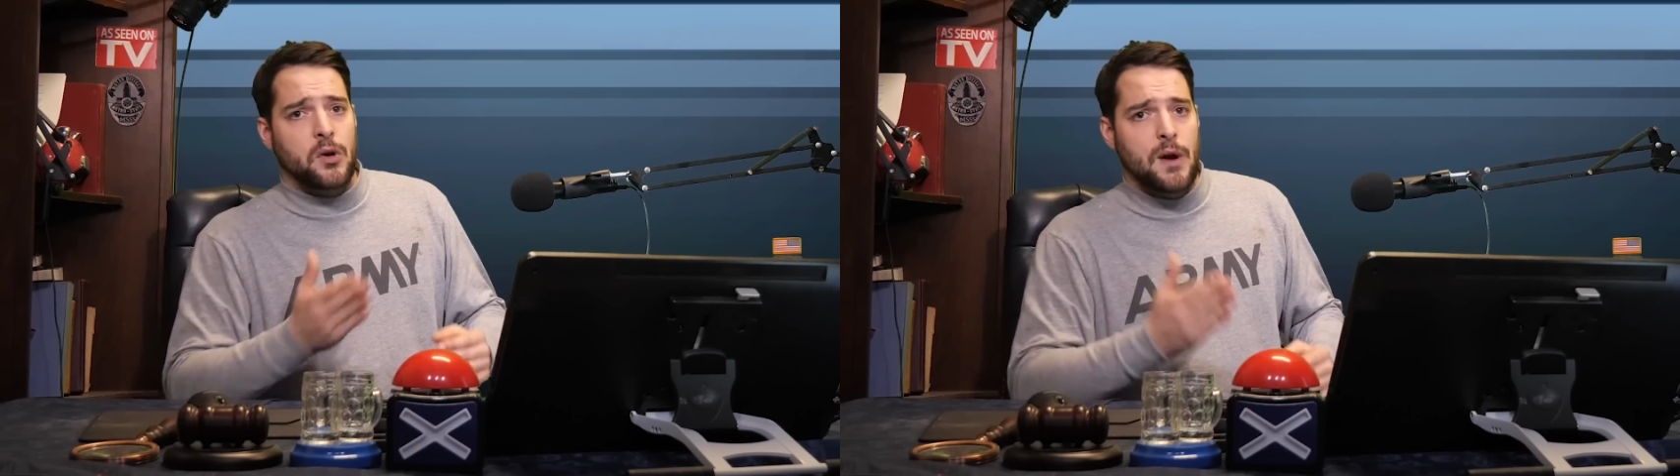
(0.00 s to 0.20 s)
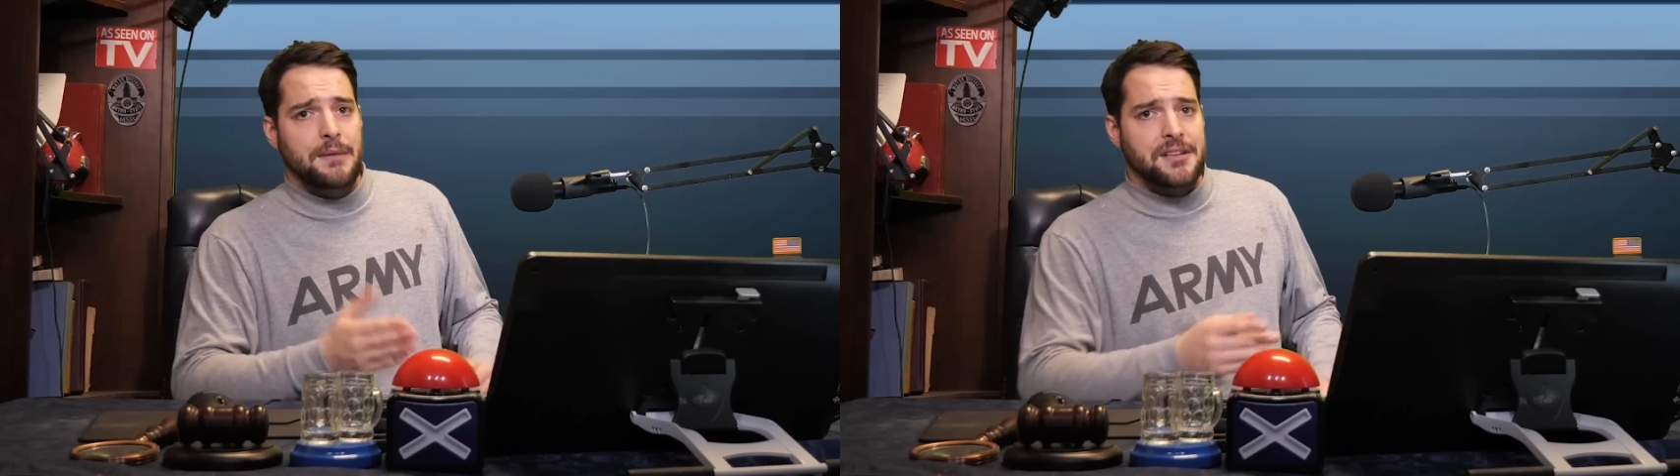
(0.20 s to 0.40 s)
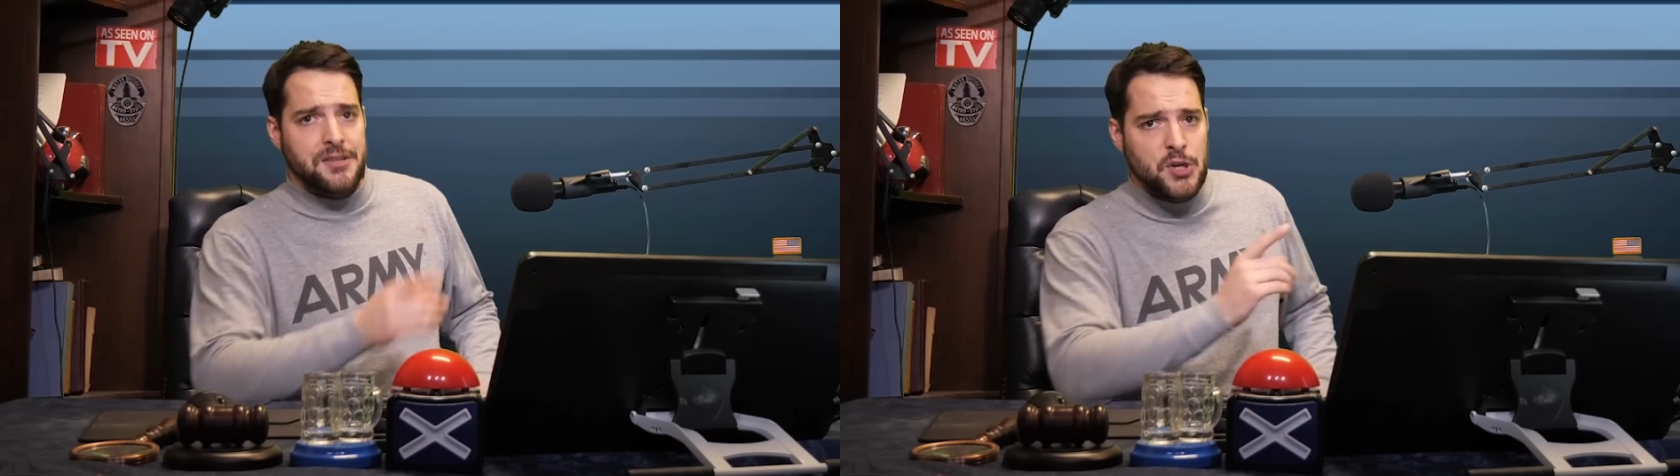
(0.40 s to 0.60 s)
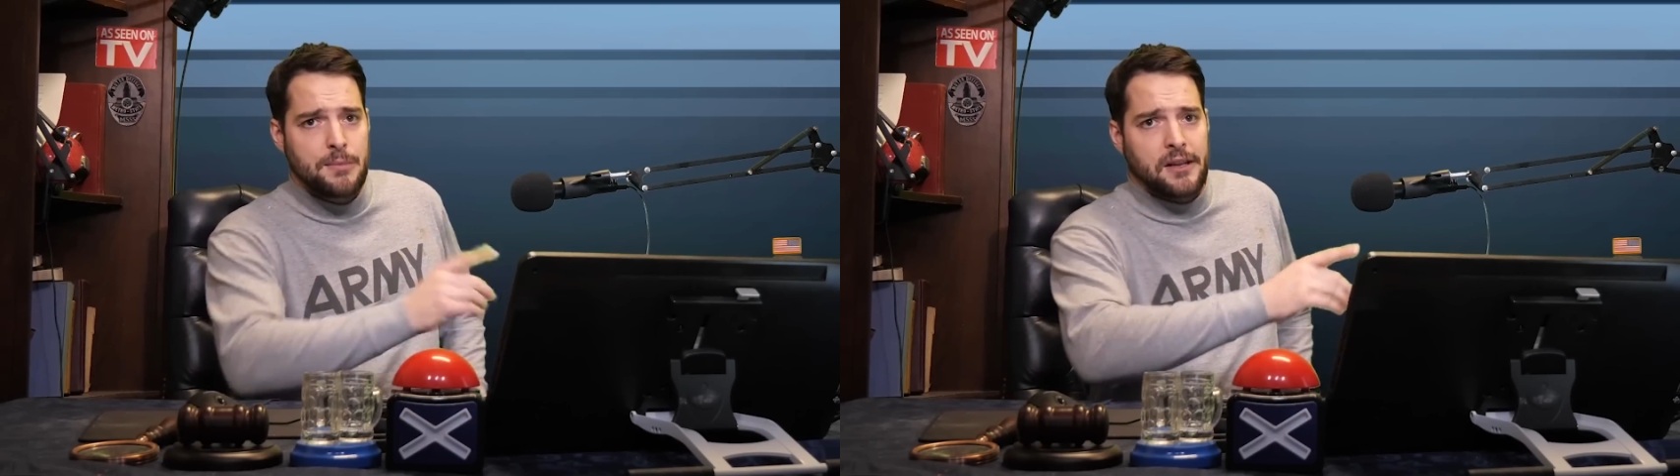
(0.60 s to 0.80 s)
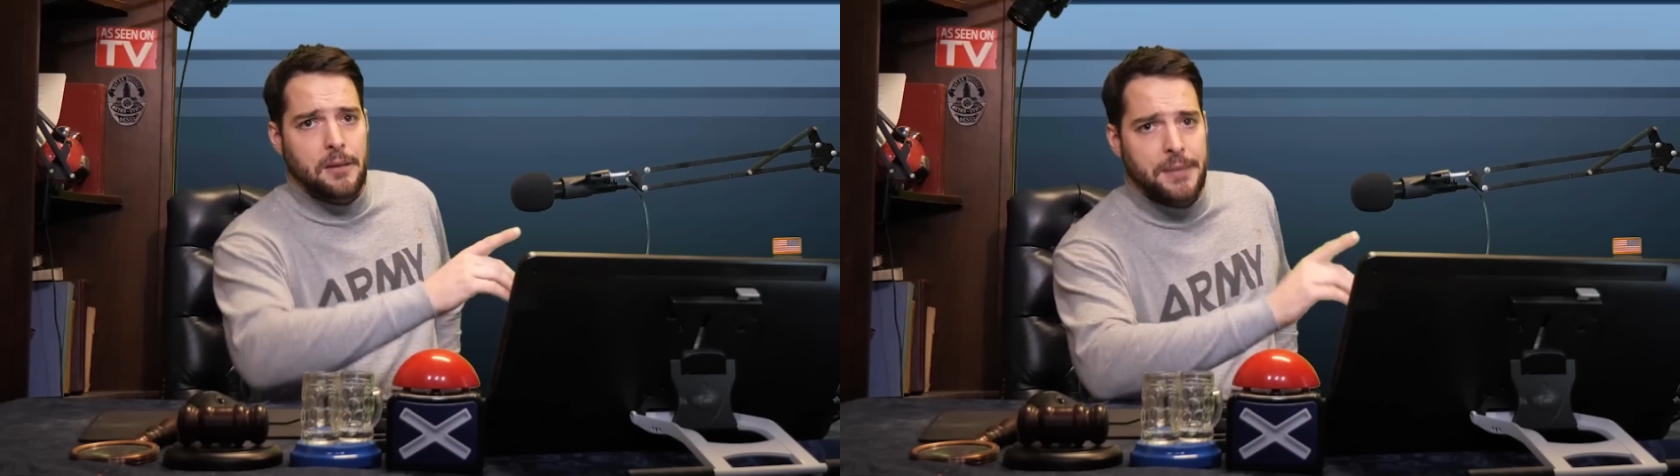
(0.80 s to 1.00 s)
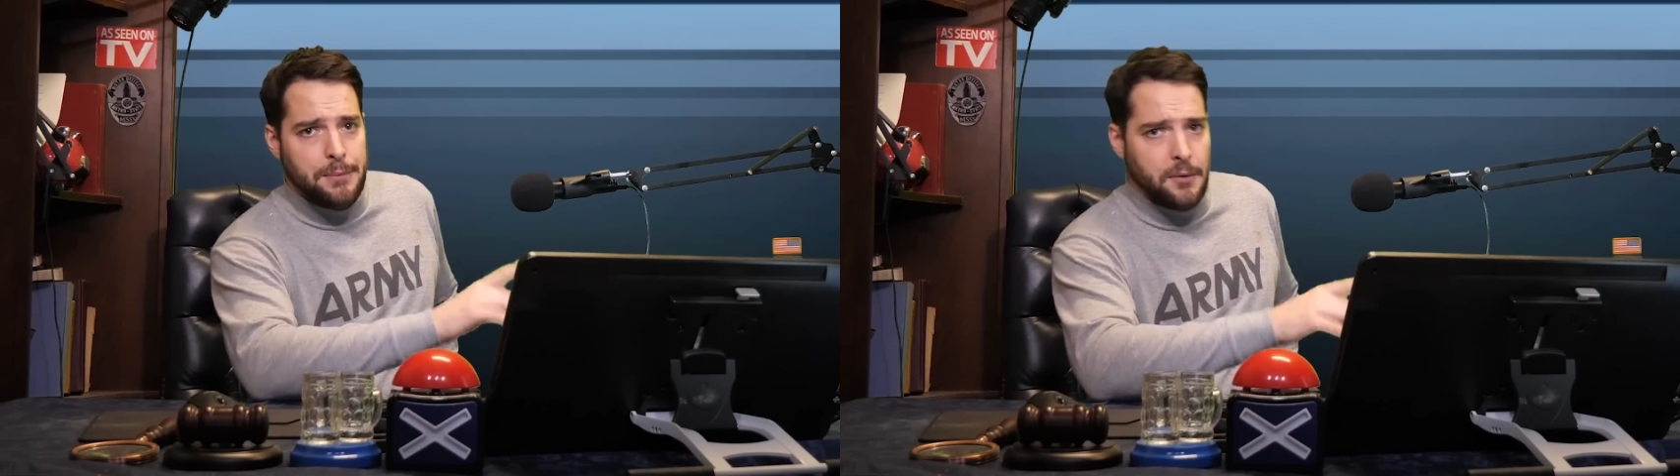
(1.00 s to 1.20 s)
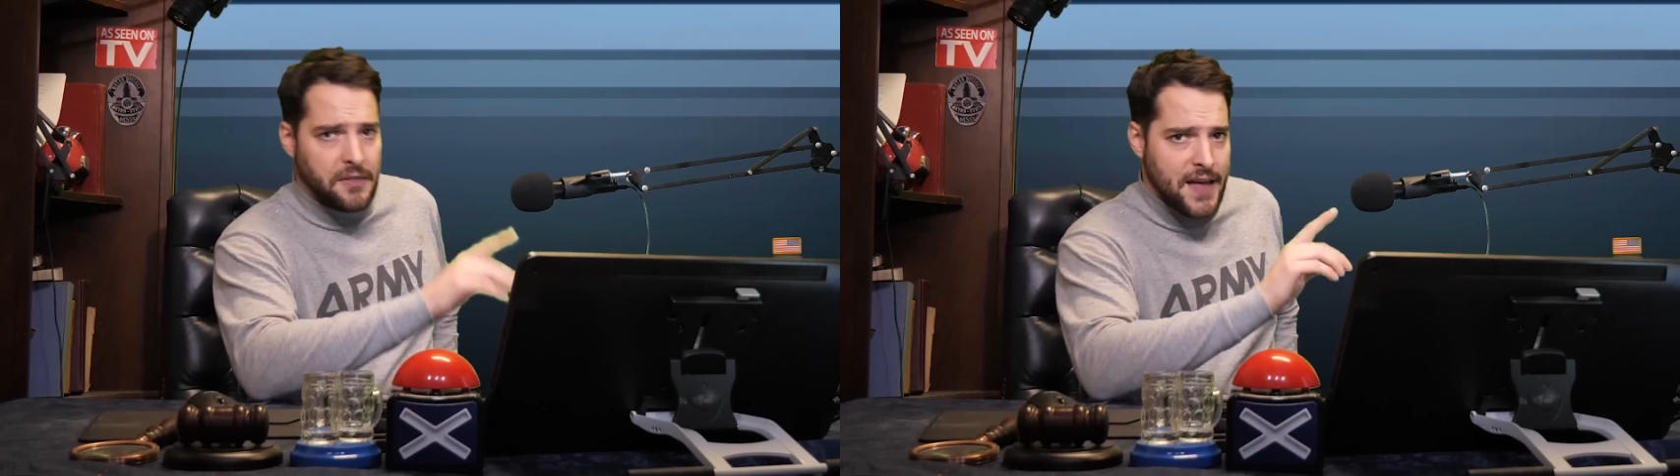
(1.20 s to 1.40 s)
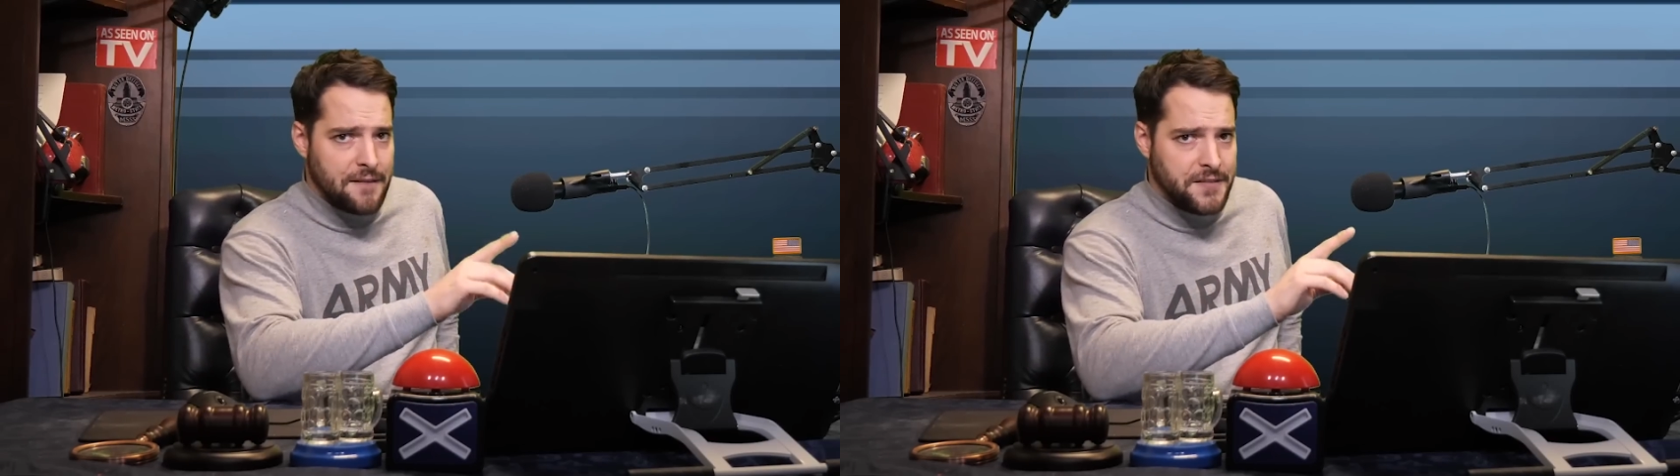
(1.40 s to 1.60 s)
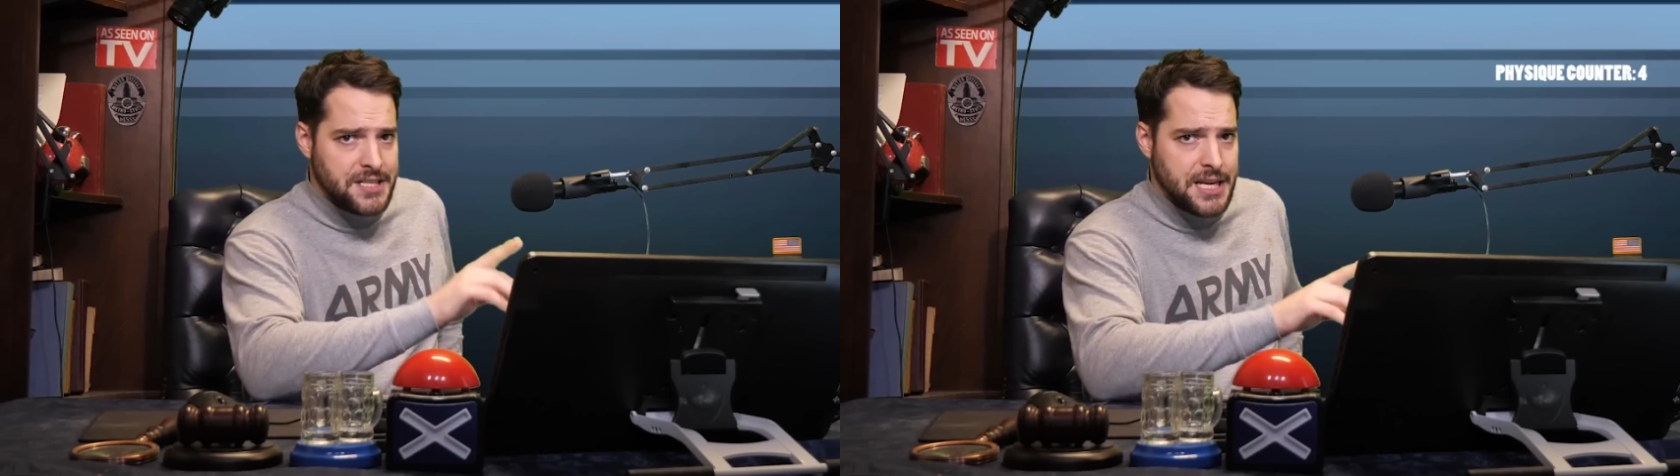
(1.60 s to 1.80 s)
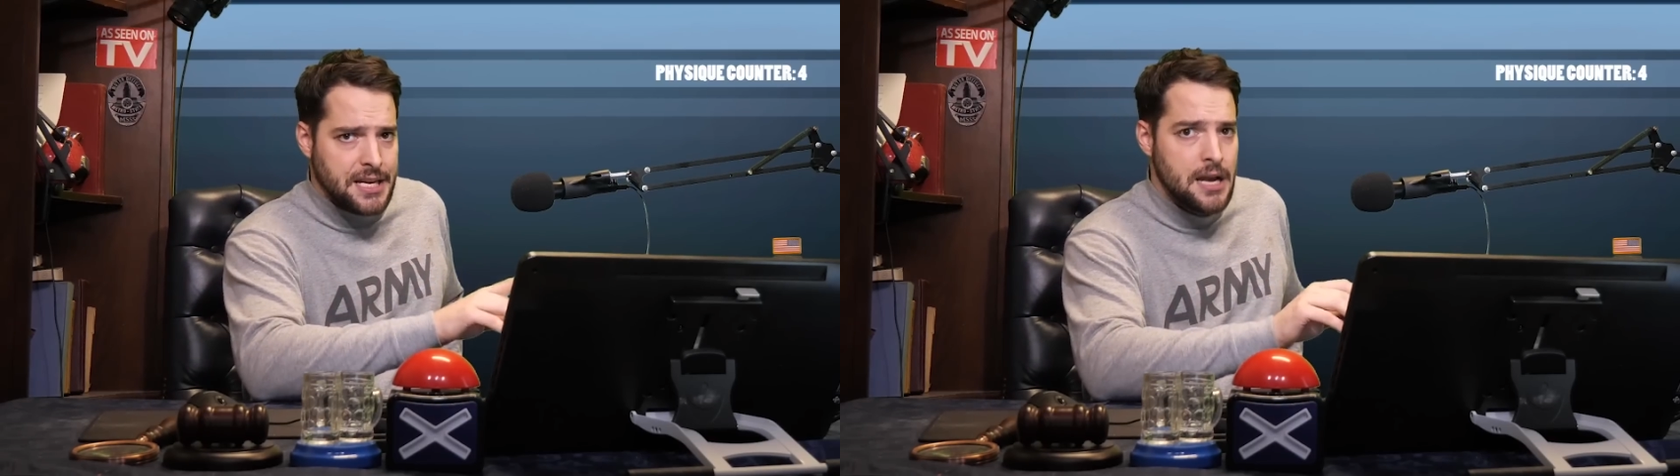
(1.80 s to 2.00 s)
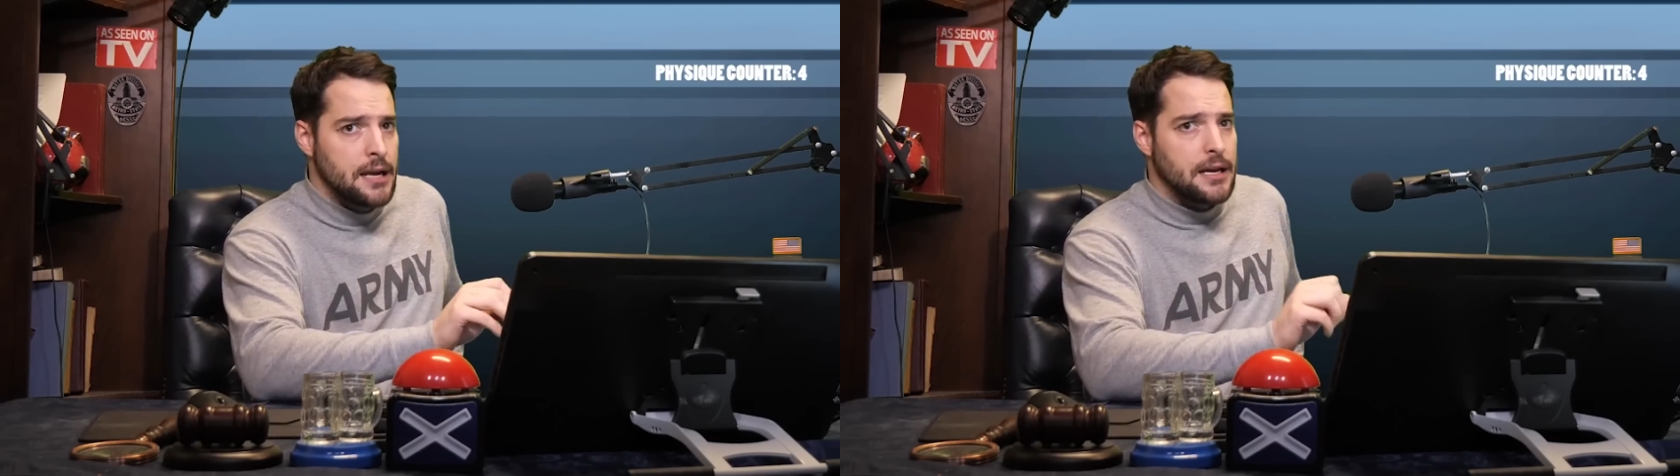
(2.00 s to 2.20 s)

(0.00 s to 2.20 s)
equipment to 2 million people with that physique,